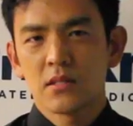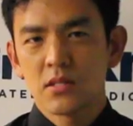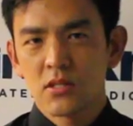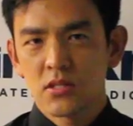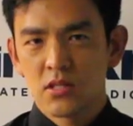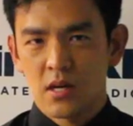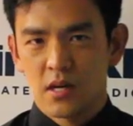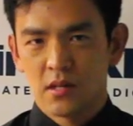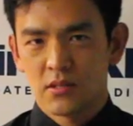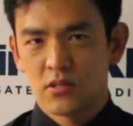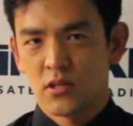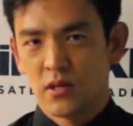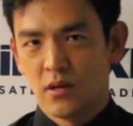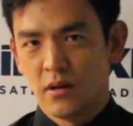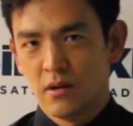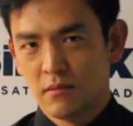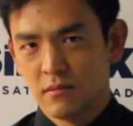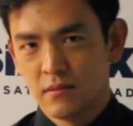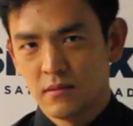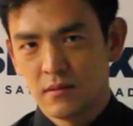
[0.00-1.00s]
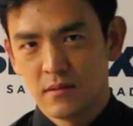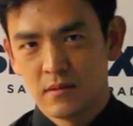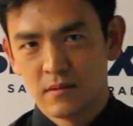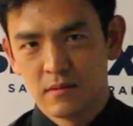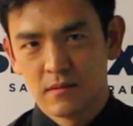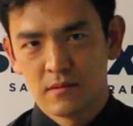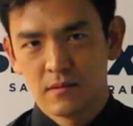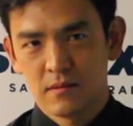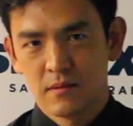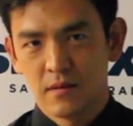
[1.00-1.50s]
this is John Cho.
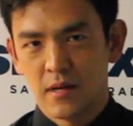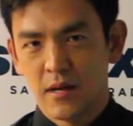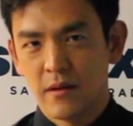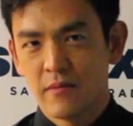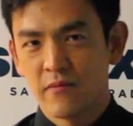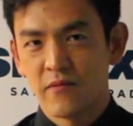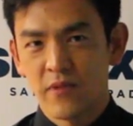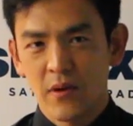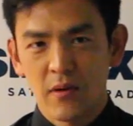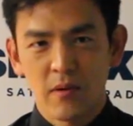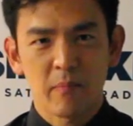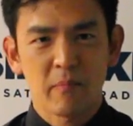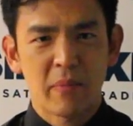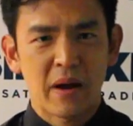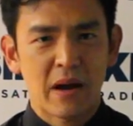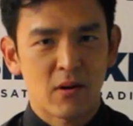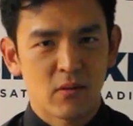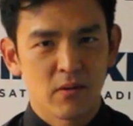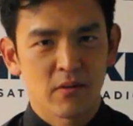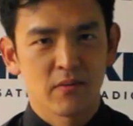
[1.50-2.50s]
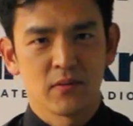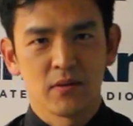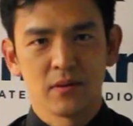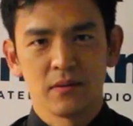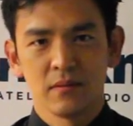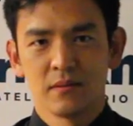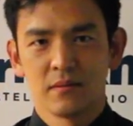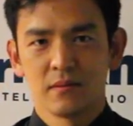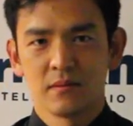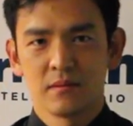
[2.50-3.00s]
I'm very powerful